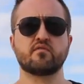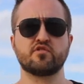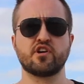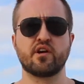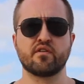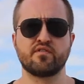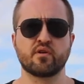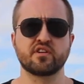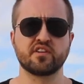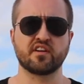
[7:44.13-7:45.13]
general
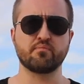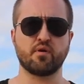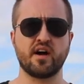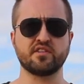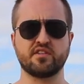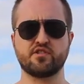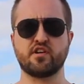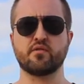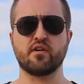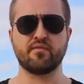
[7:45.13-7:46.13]
focus on compliance in
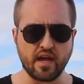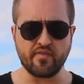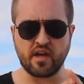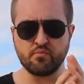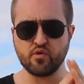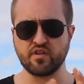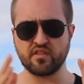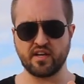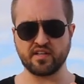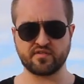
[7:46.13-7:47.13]
general, and then moving
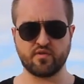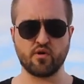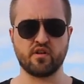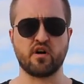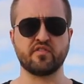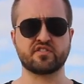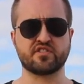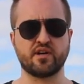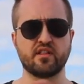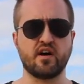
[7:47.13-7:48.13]
things forward along this
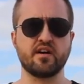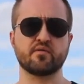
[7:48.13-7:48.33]
straight line.